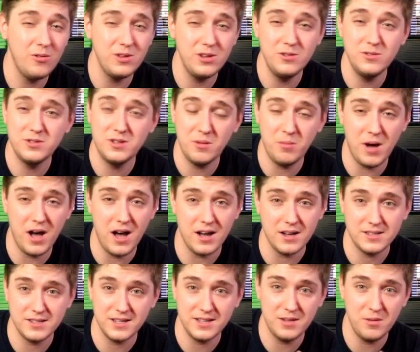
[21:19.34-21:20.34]
use the
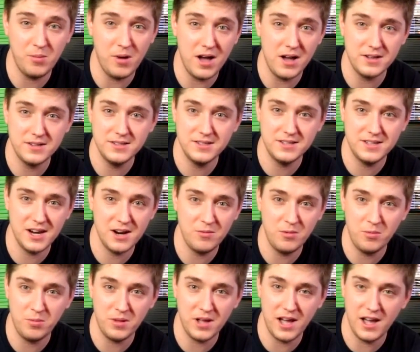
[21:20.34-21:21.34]
box. Like, the box is a
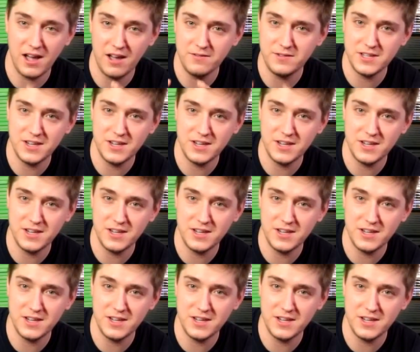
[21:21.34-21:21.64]
terrible I've